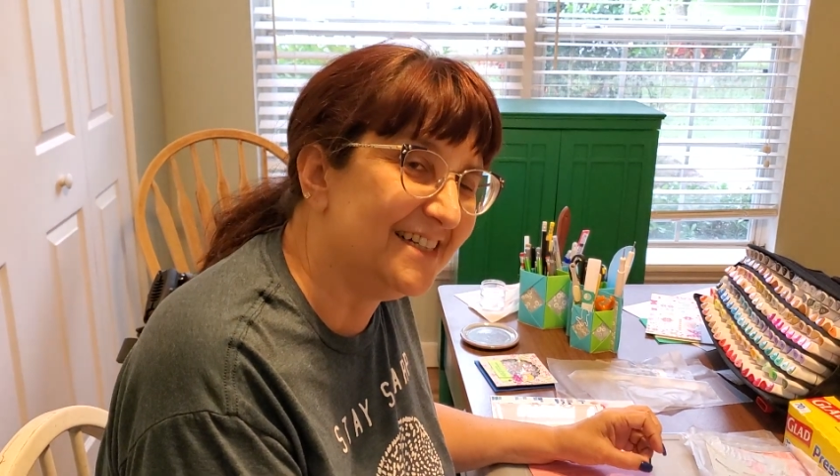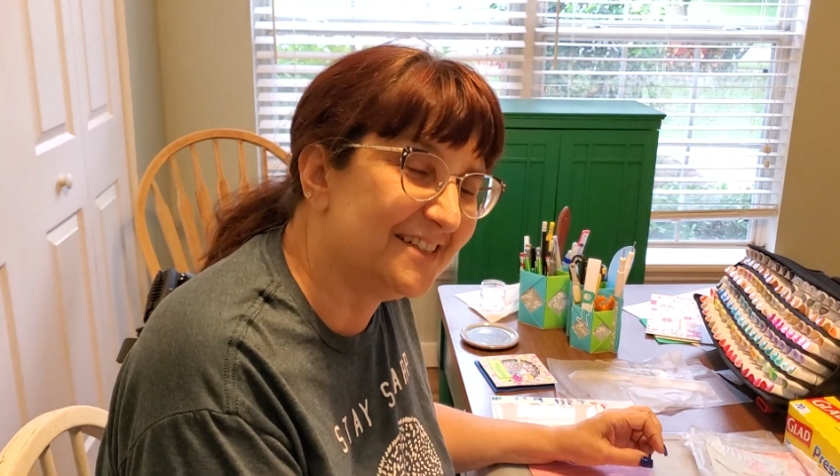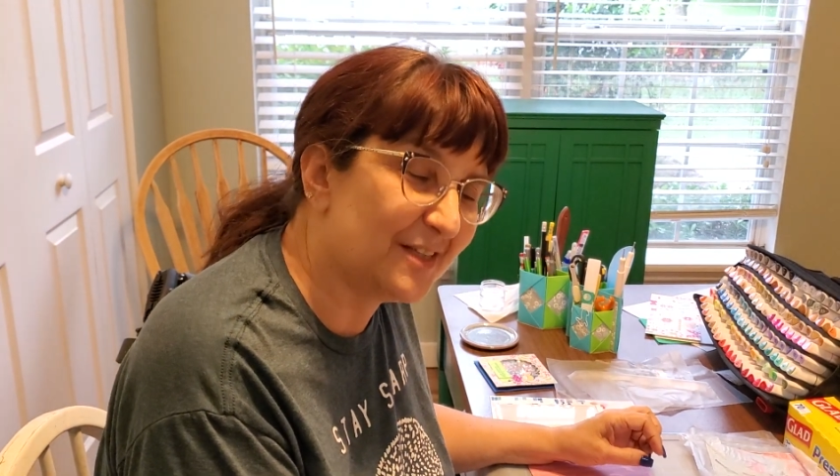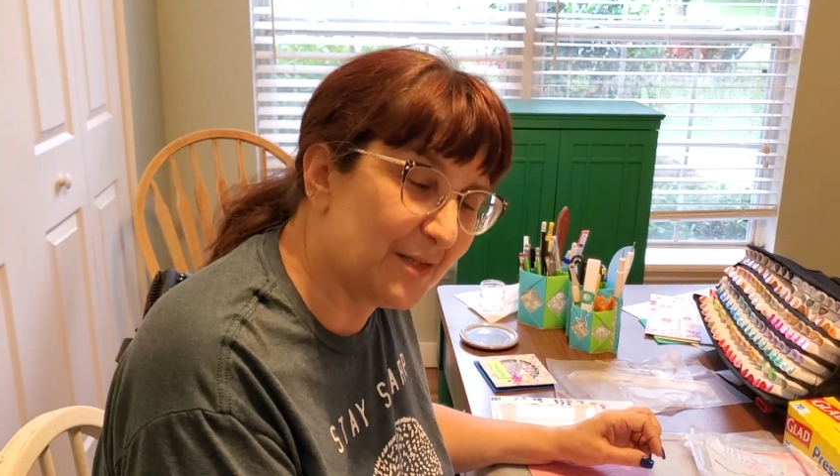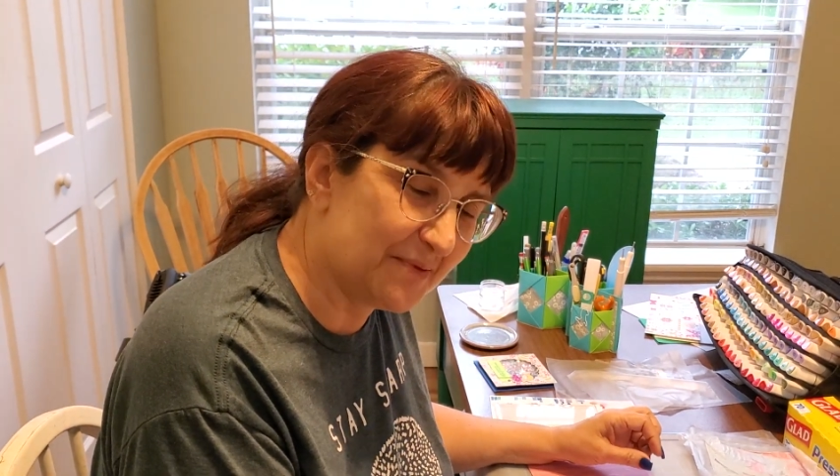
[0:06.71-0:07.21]

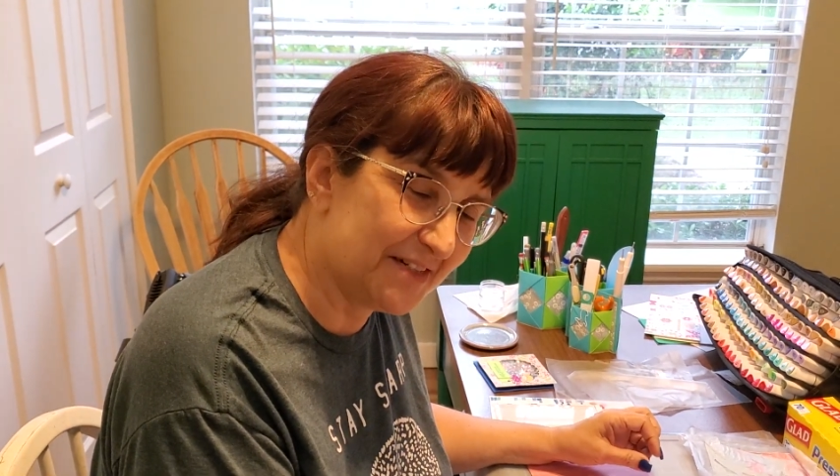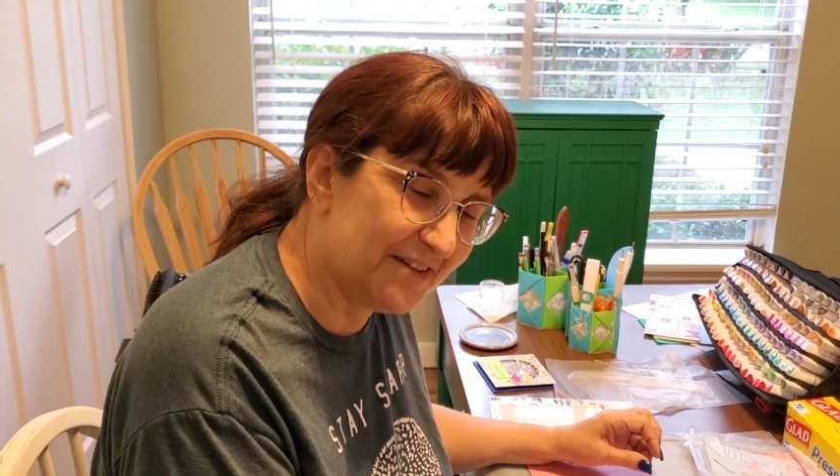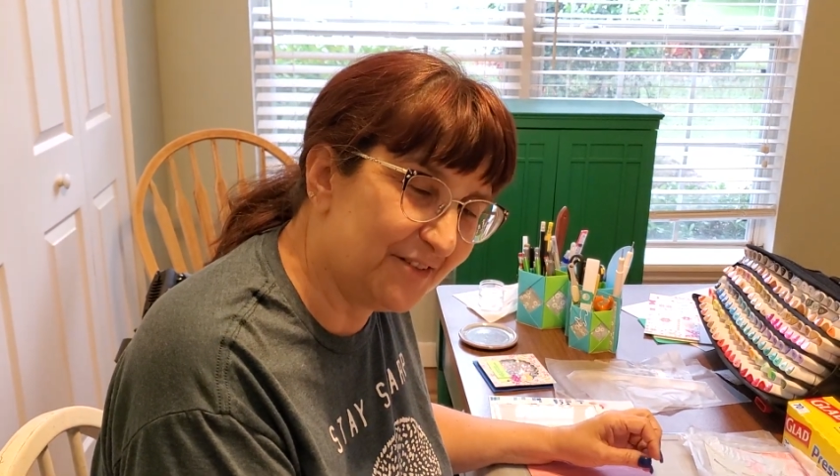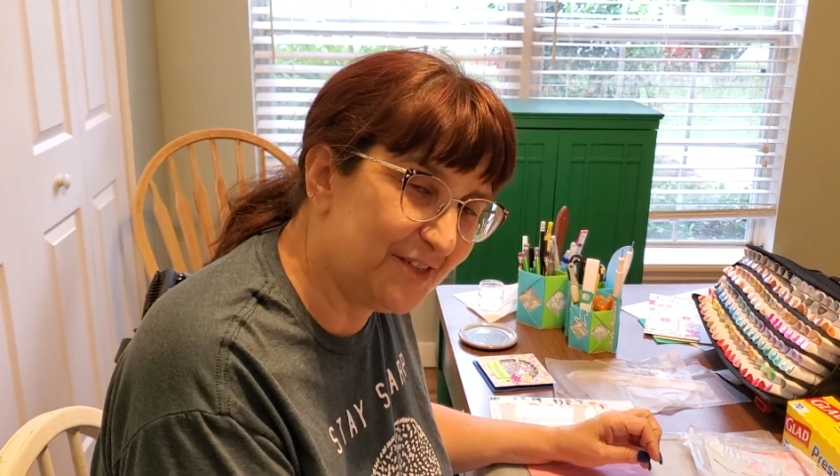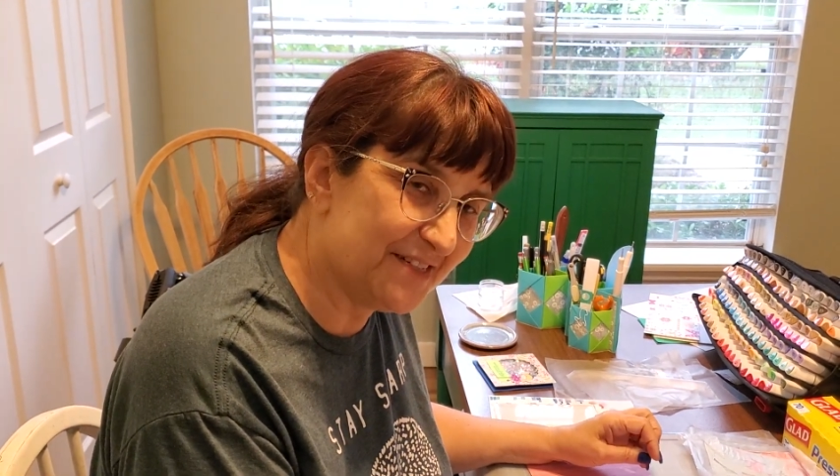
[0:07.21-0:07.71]
slipped
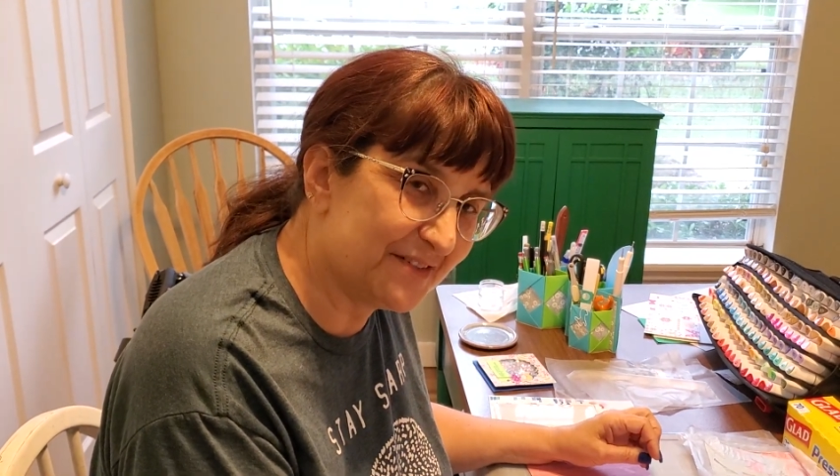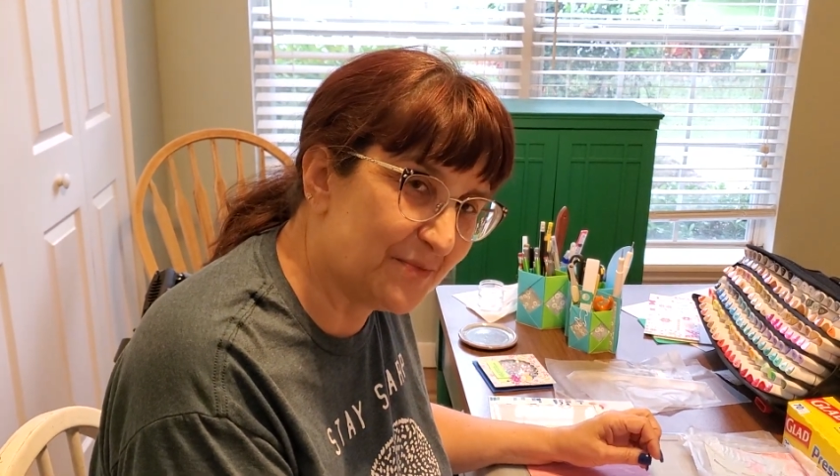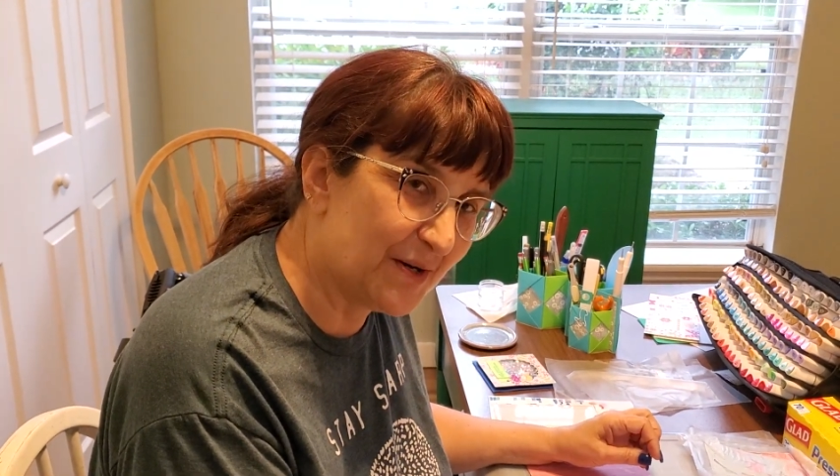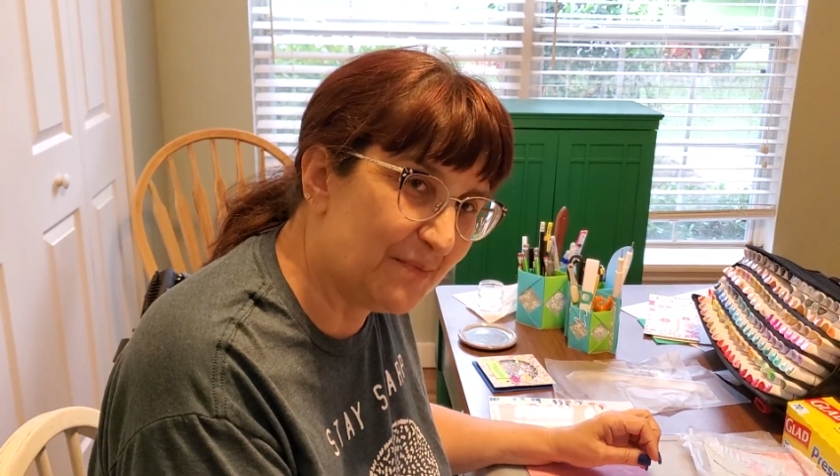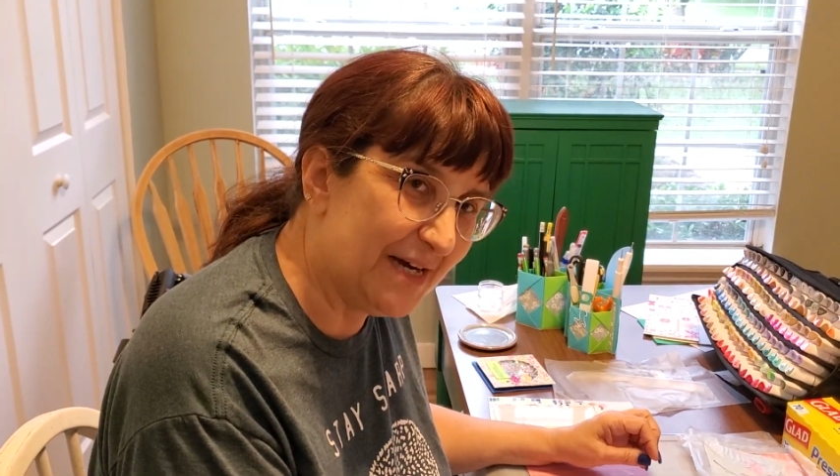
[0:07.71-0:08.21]
another disc in
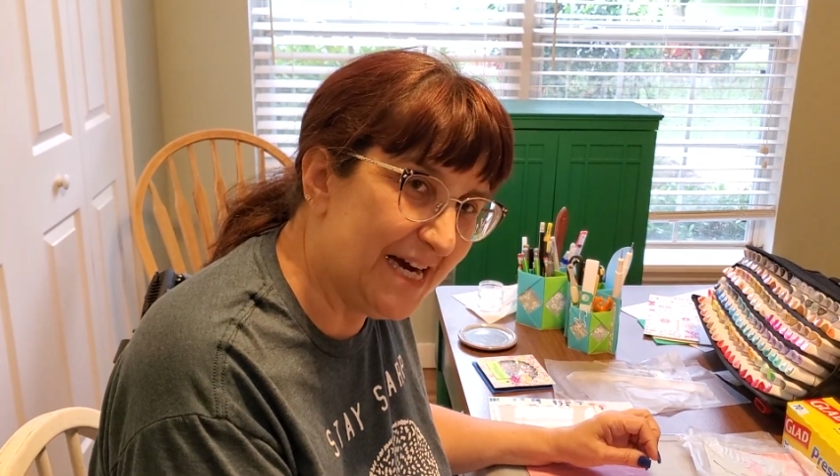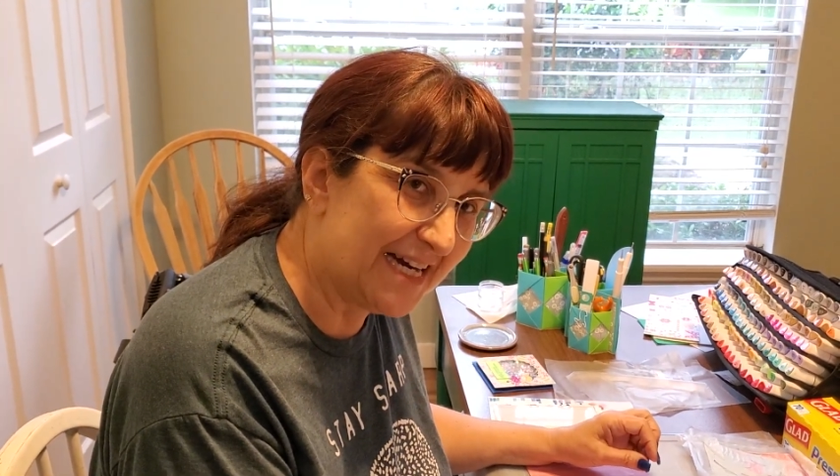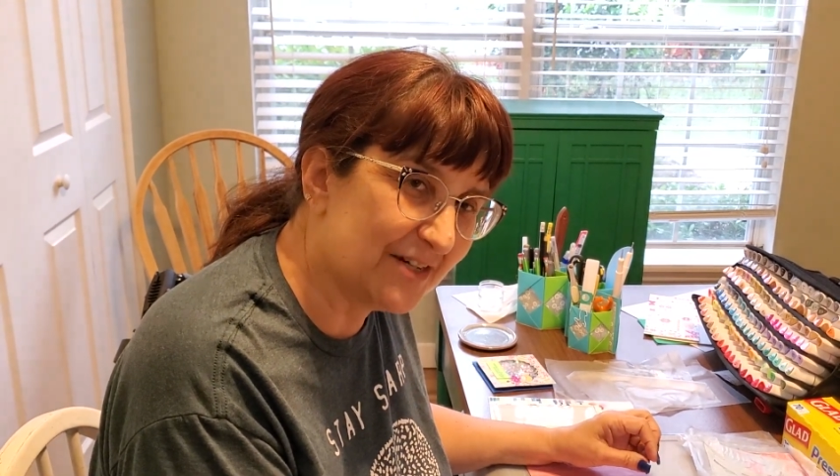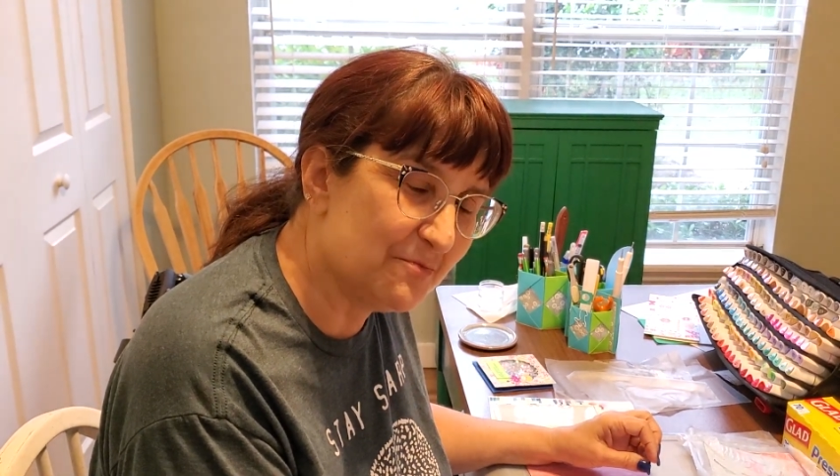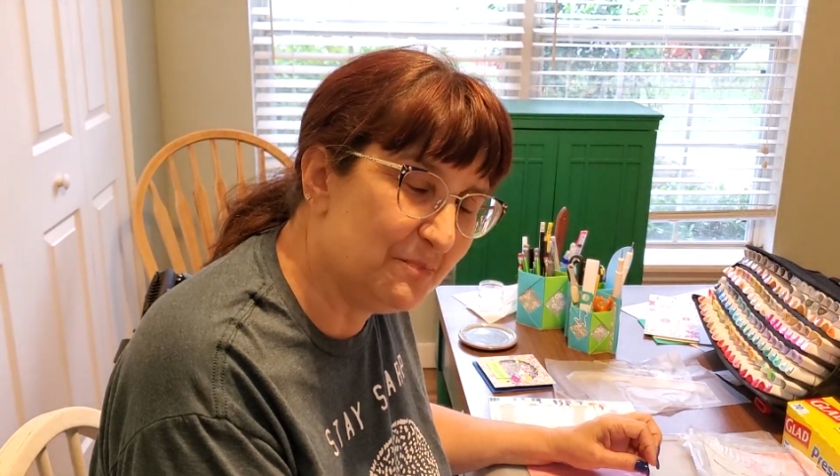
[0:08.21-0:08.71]
my back.